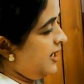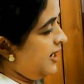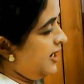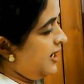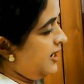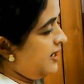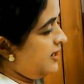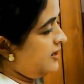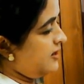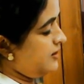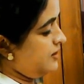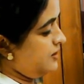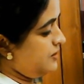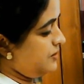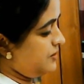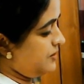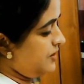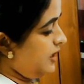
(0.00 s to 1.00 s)
and
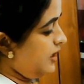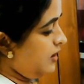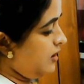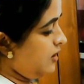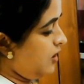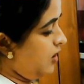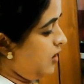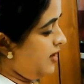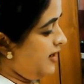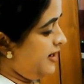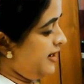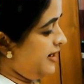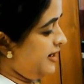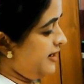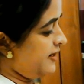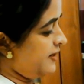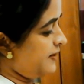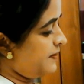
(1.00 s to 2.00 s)
this is the caudal
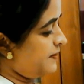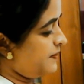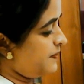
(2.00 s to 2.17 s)
end.